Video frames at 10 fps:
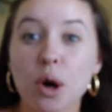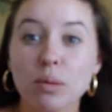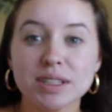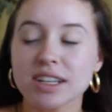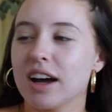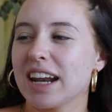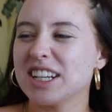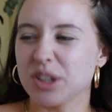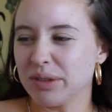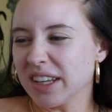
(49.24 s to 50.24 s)
almost gone.
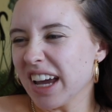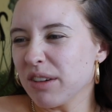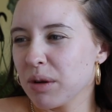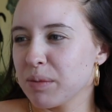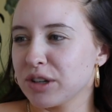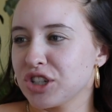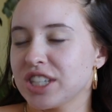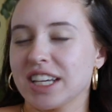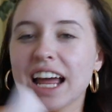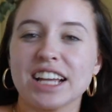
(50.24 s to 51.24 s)
I don't think I'll repurchase it.